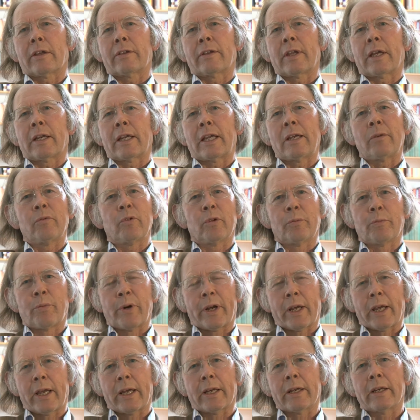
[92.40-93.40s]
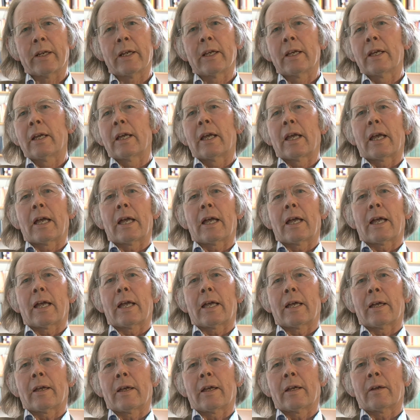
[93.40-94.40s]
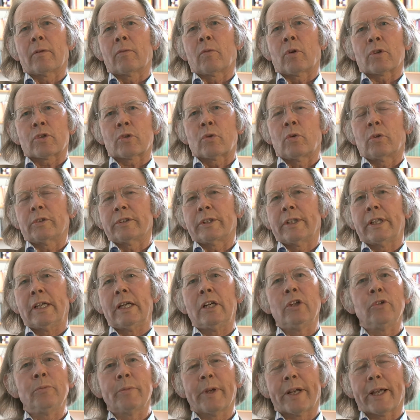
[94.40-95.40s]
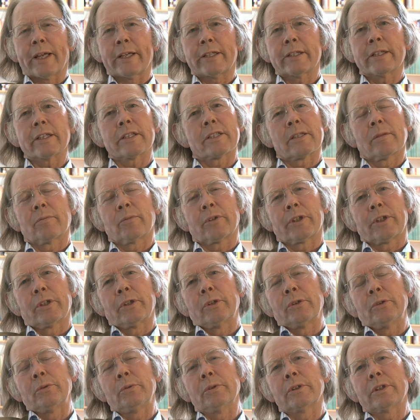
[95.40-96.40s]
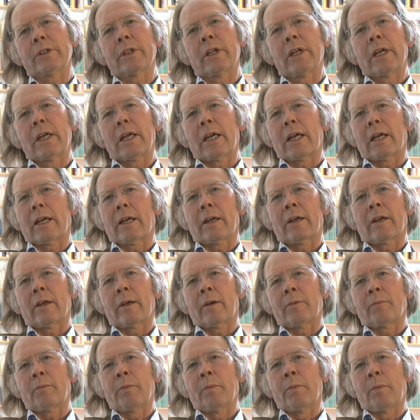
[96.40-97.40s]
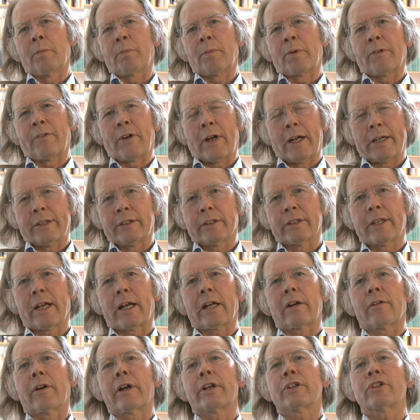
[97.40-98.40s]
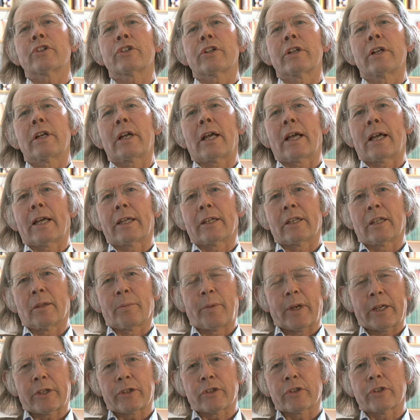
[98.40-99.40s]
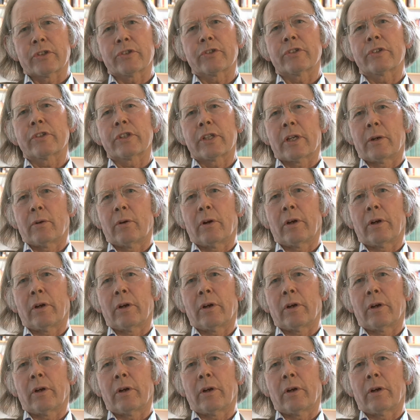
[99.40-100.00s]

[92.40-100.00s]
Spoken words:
then he would bring in what's called an illuminator, somebody who would provide the decoration and the pictures and so